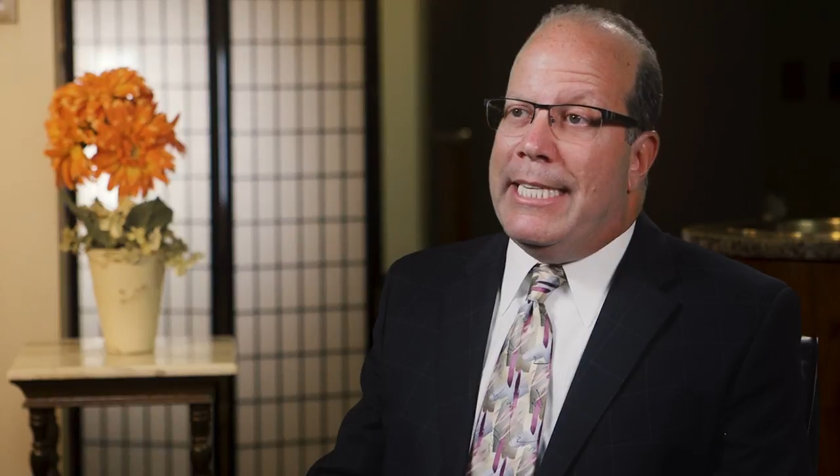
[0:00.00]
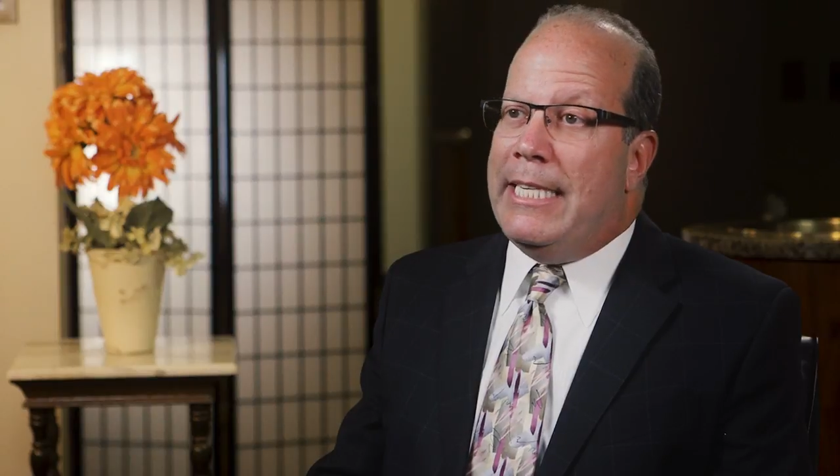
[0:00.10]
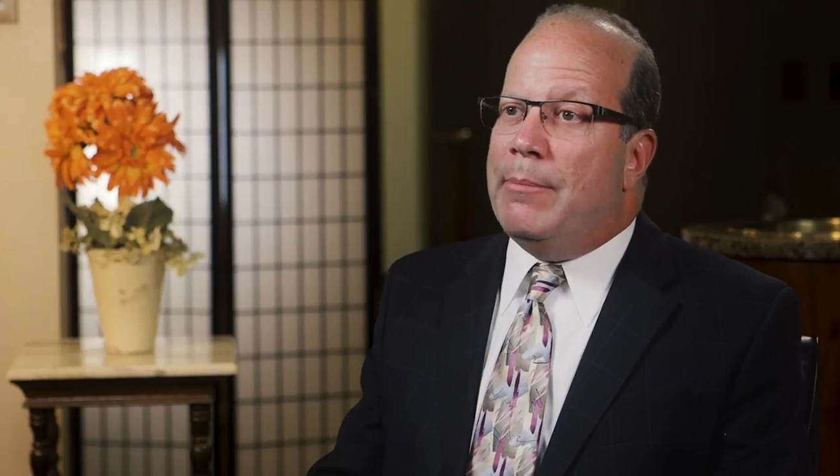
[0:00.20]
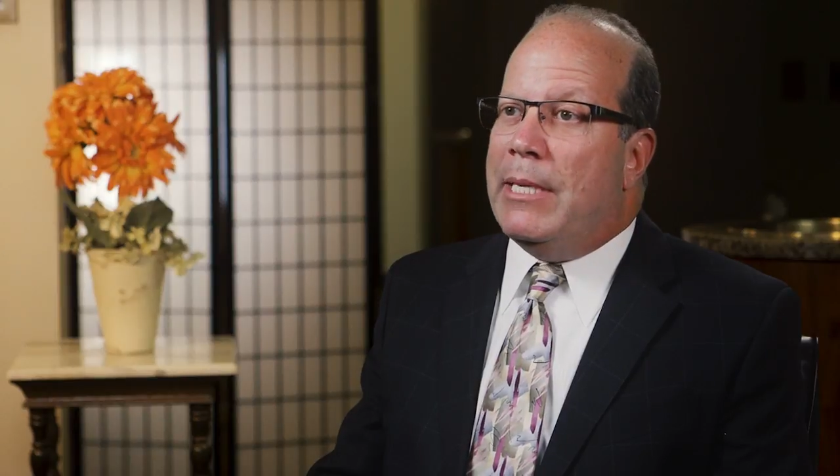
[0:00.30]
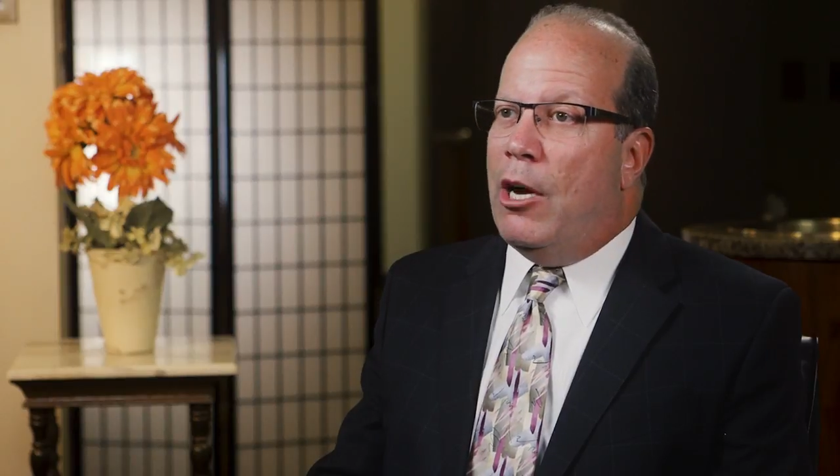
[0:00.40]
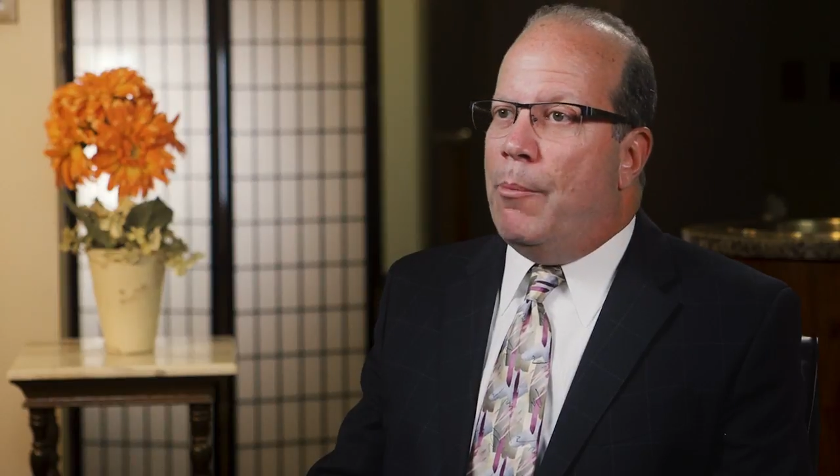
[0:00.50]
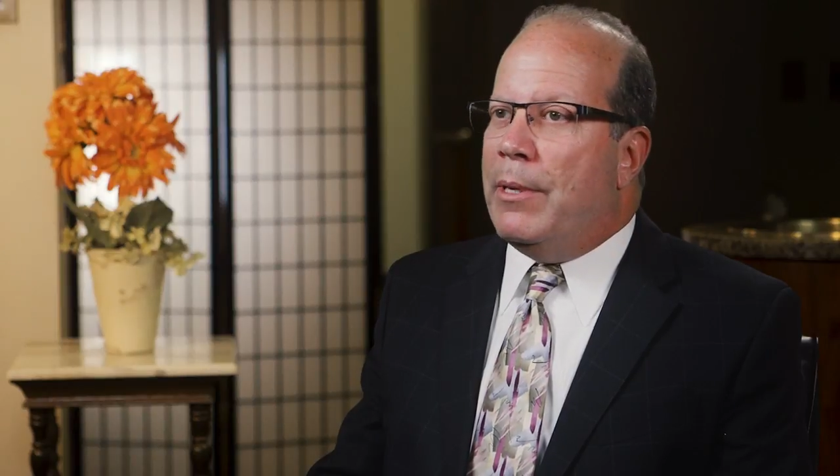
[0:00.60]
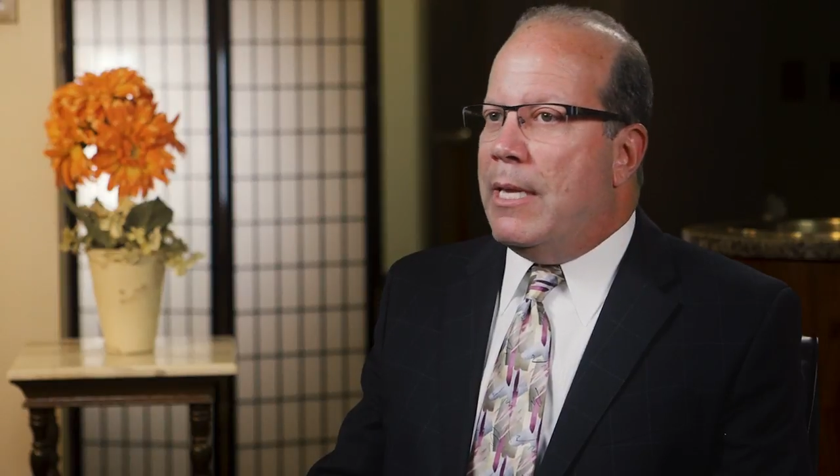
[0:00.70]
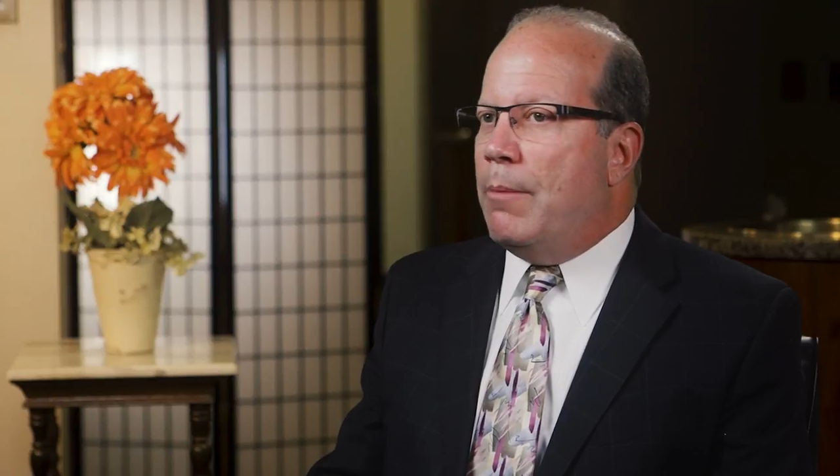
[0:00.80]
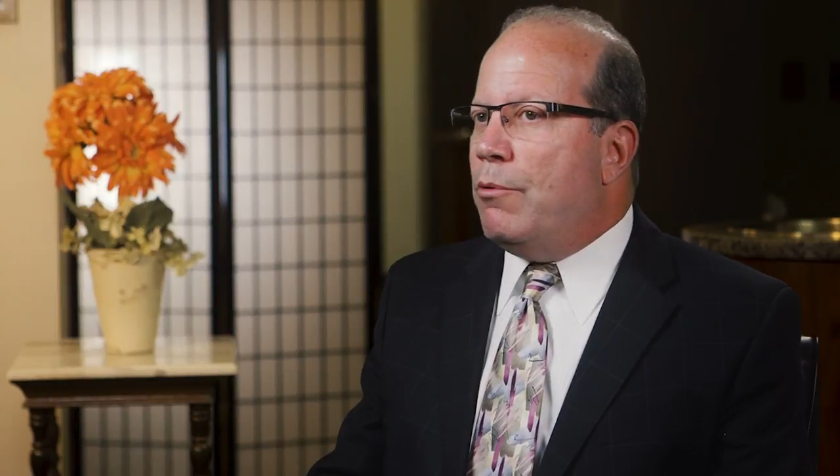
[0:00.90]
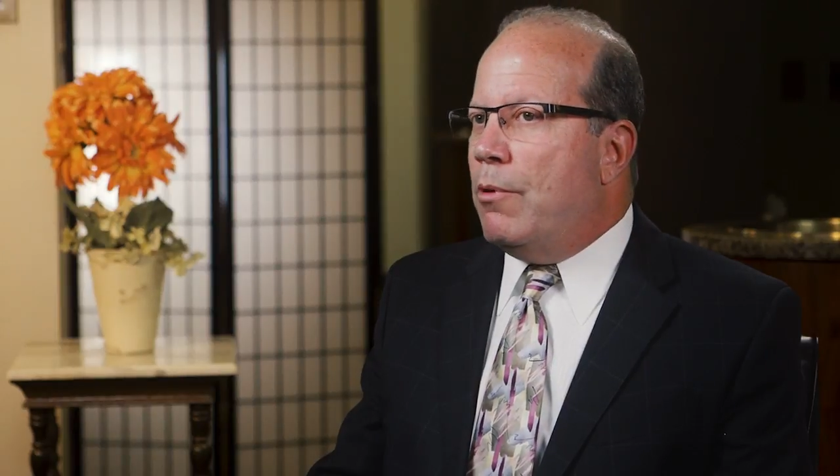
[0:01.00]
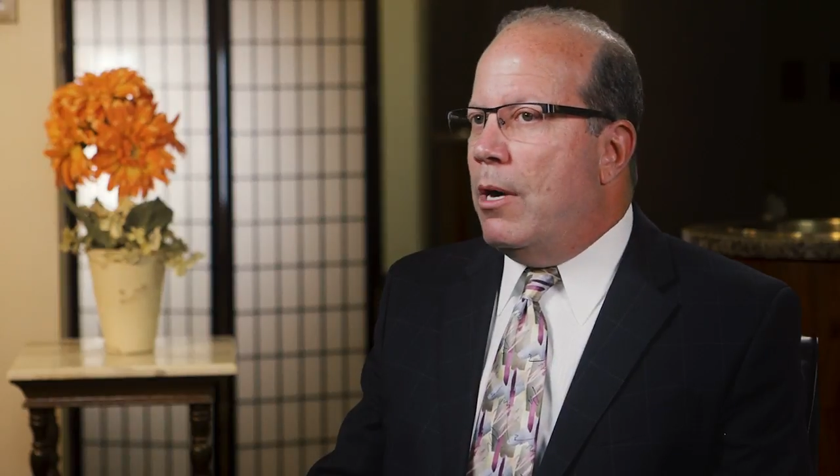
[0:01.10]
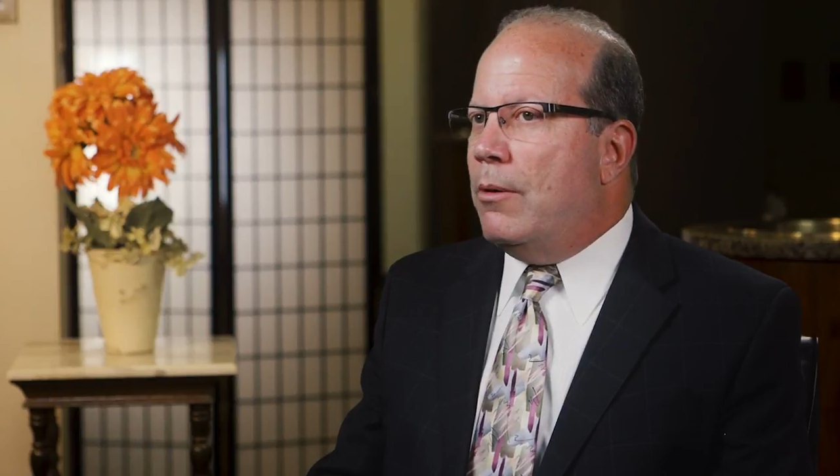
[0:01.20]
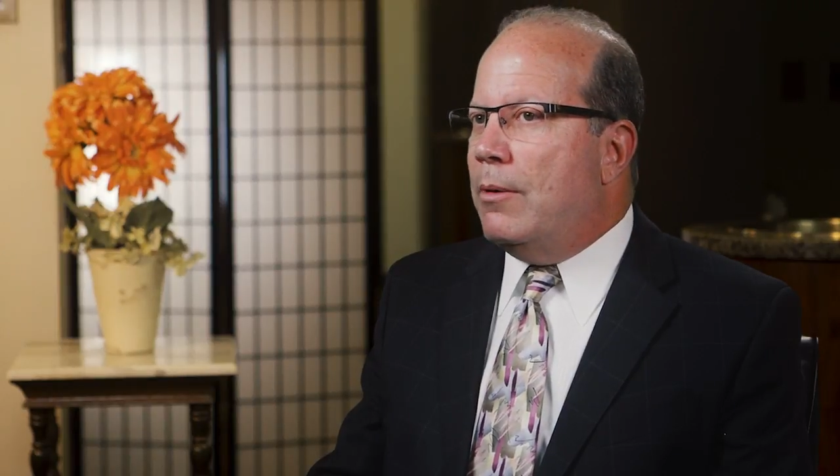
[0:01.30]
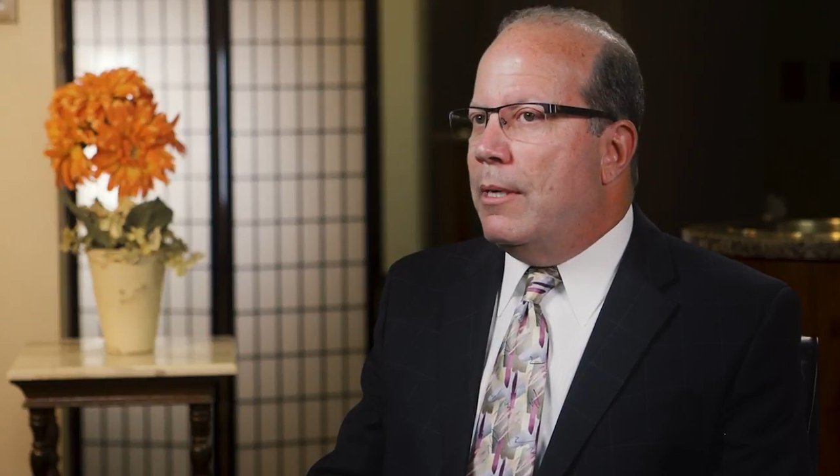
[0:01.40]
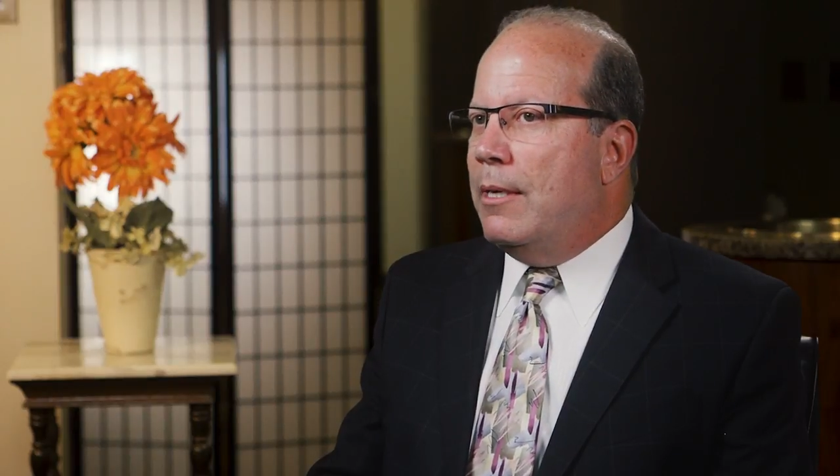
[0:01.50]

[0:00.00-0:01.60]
team and helping them grow